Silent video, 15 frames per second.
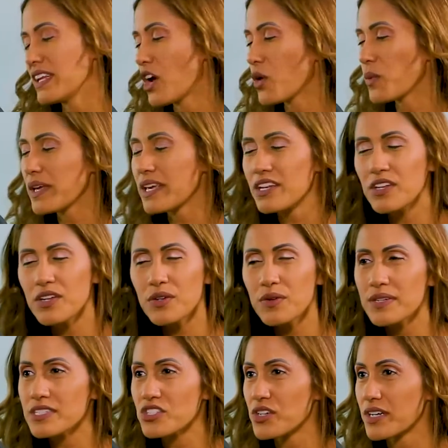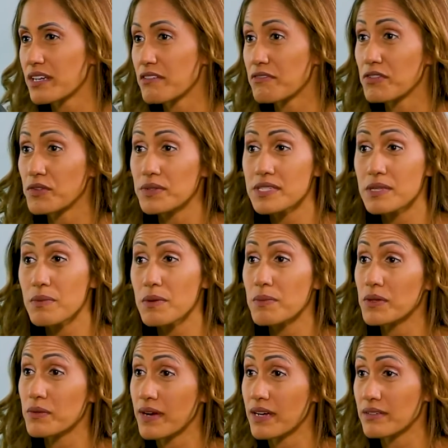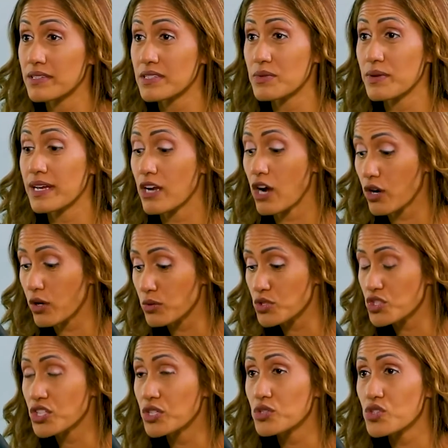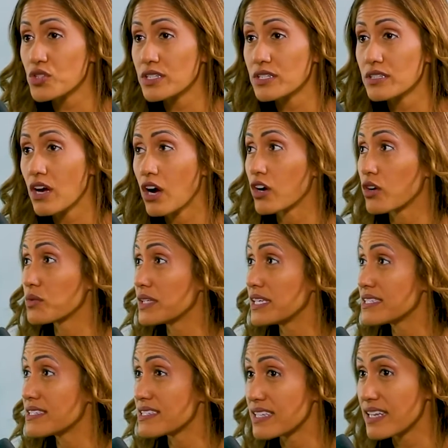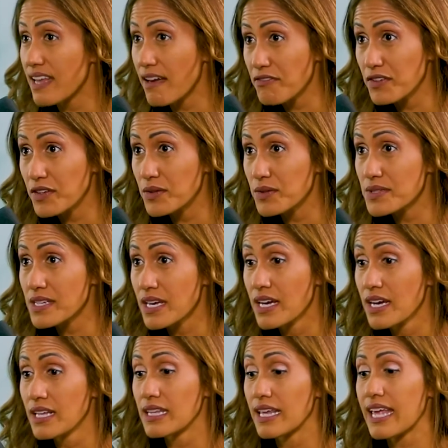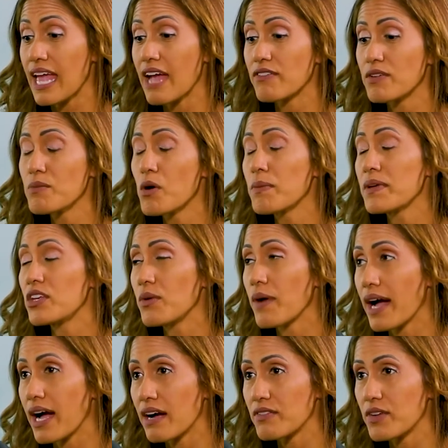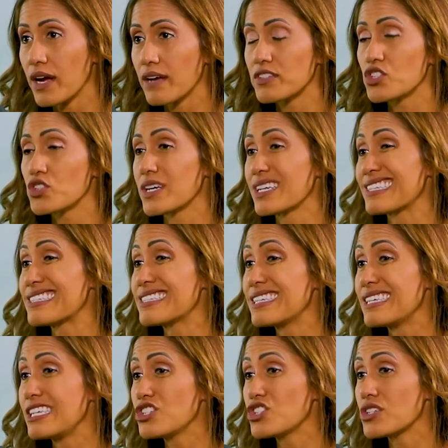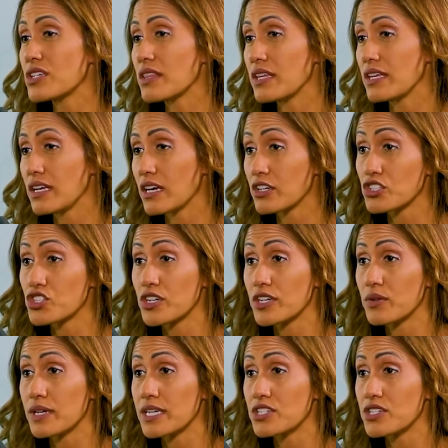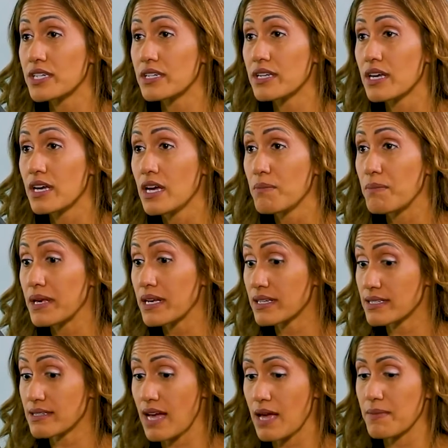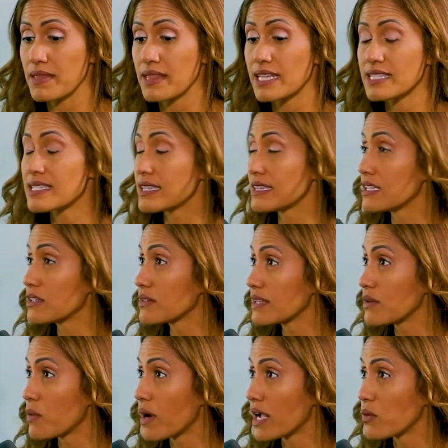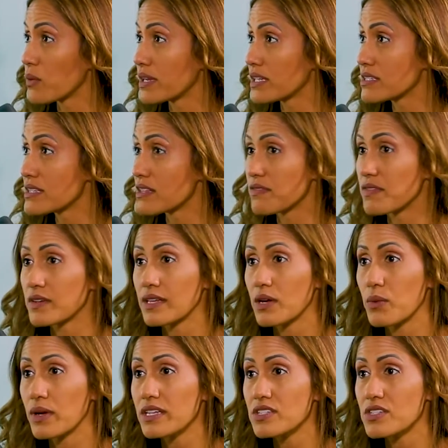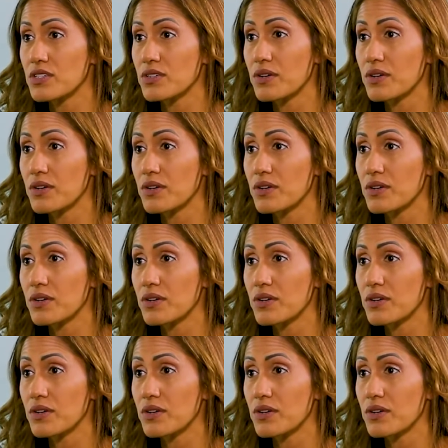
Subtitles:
all we can do is try to influence the people around us, right? Our own children, our own nieces and nephews. Like every moment you have to try to teach the younger generation because, I mean, that's literally why I went into the field I went into.